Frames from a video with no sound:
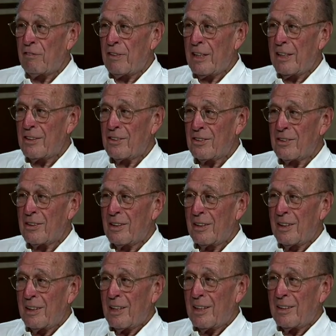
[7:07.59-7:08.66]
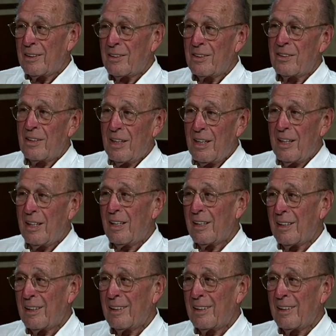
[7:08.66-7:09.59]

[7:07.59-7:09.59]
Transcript: fast?" He says, "Yeah."